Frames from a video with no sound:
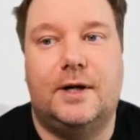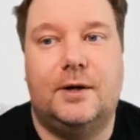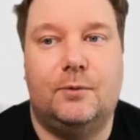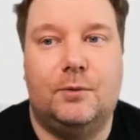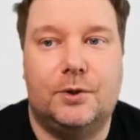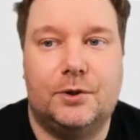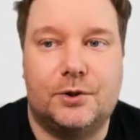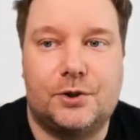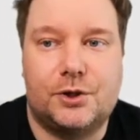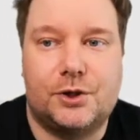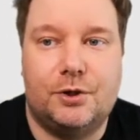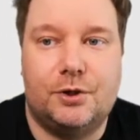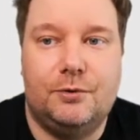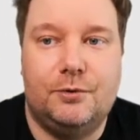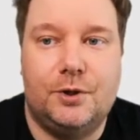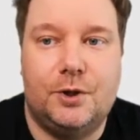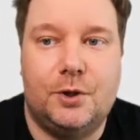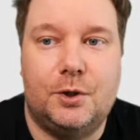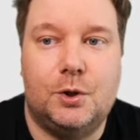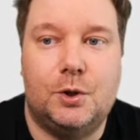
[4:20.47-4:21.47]
I want to show
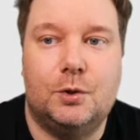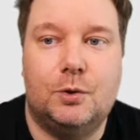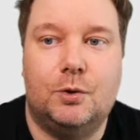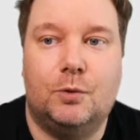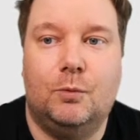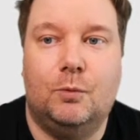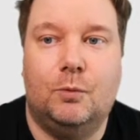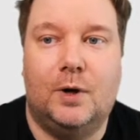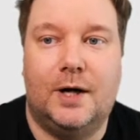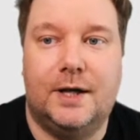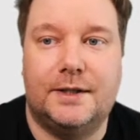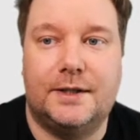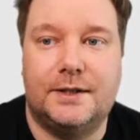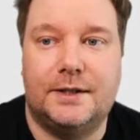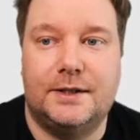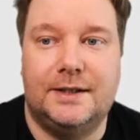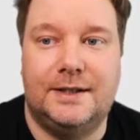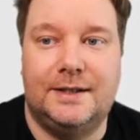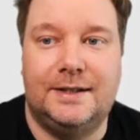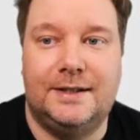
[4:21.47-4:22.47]
you what
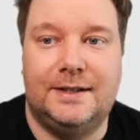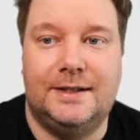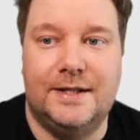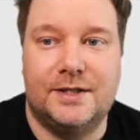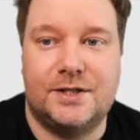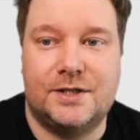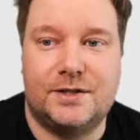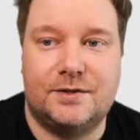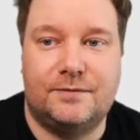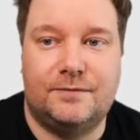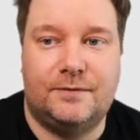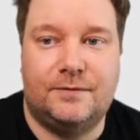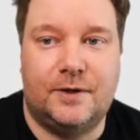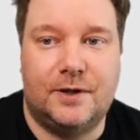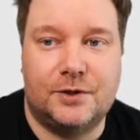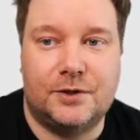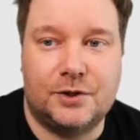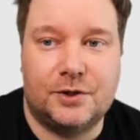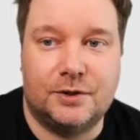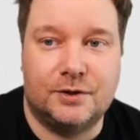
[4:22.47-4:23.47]
this
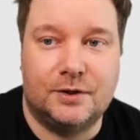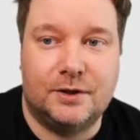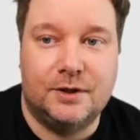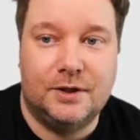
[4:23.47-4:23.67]
function